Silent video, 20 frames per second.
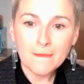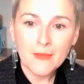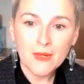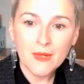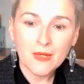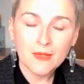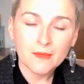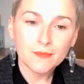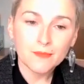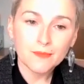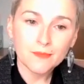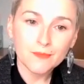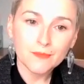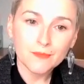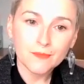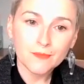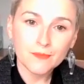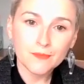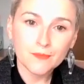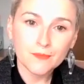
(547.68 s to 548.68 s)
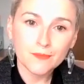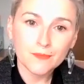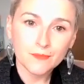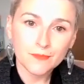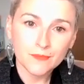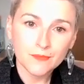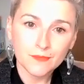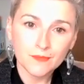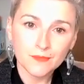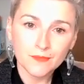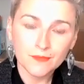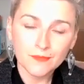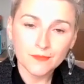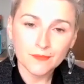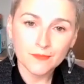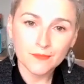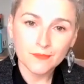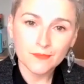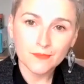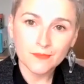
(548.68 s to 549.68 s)

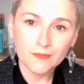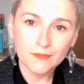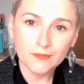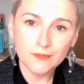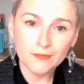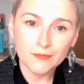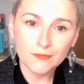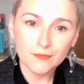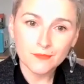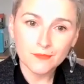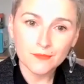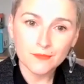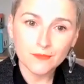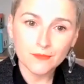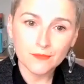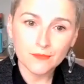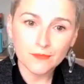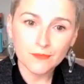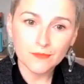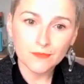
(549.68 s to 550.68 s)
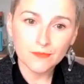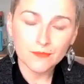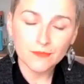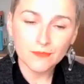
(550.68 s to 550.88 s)
This person isn't speaking.